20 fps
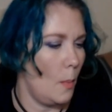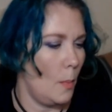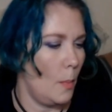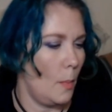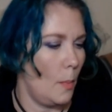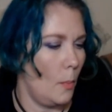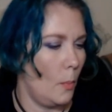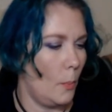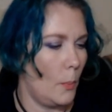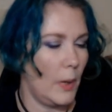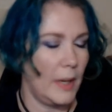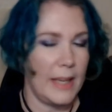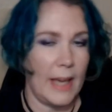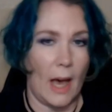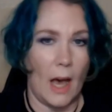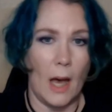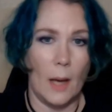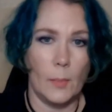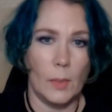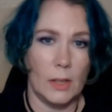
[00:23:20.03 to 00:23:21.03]
But yeah,
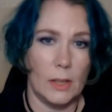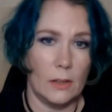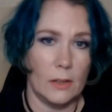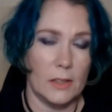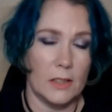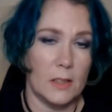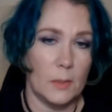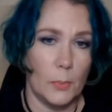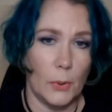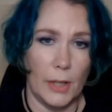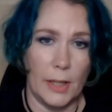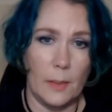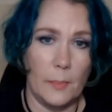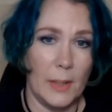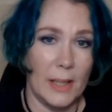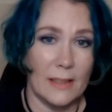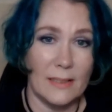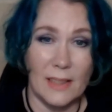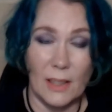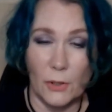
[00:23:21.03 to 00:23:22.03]
I'm a little disappointed
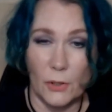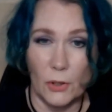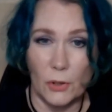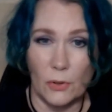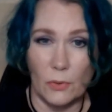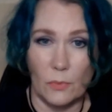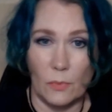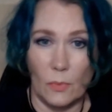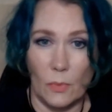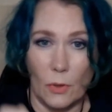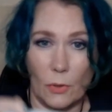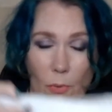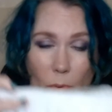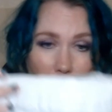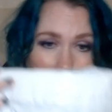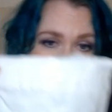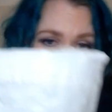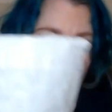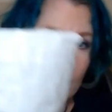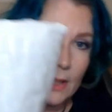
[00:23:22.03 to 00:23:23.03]
because they just threw
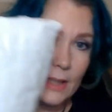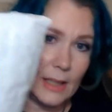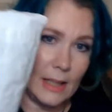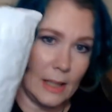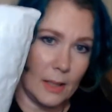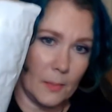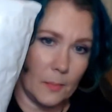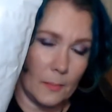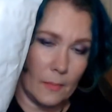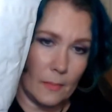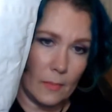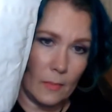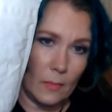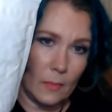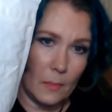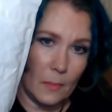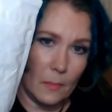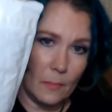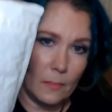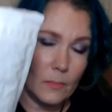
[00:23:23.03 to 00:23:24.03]
everything.
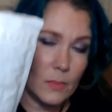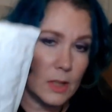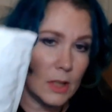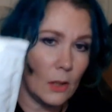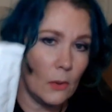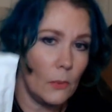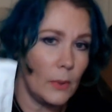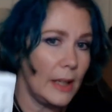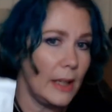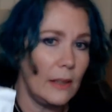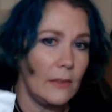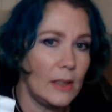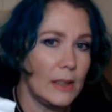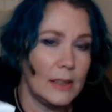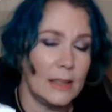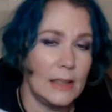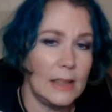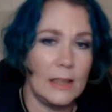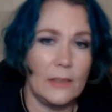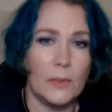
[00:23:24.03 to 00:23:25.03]
Didn't
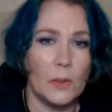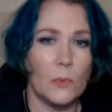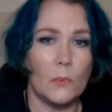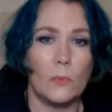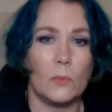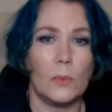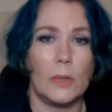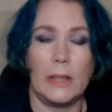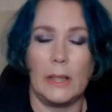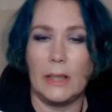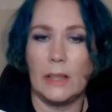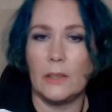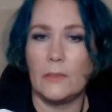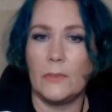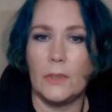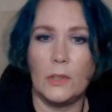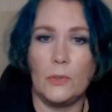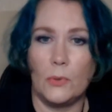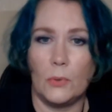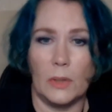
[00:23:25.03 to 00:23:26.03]
even
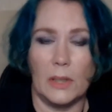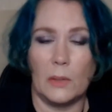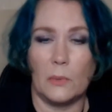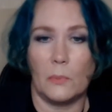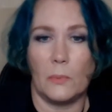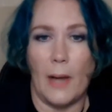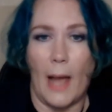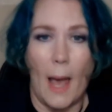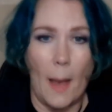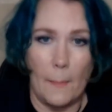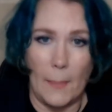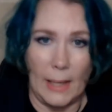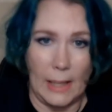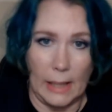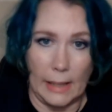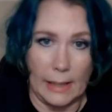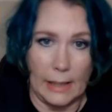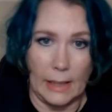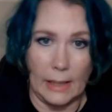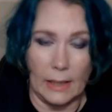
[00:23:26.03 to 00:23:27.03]
individually wrap
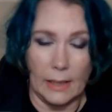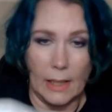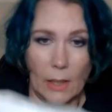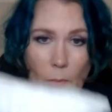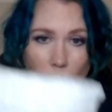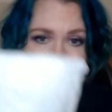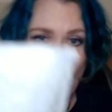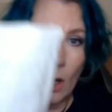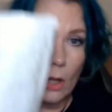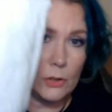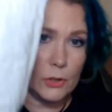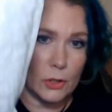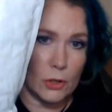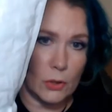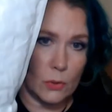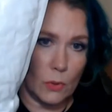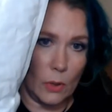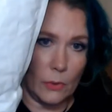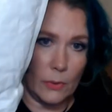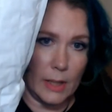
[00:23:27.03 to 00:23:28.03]
anything. They were all just
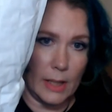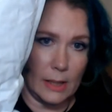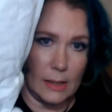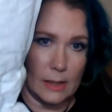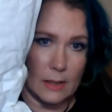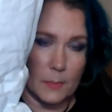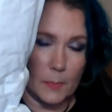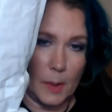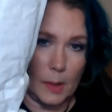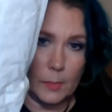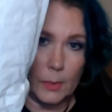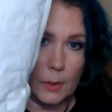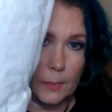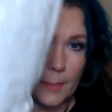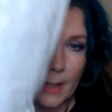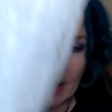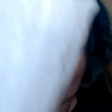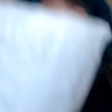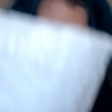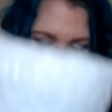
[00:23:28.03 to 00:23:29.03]
thrown in this bubble mailer.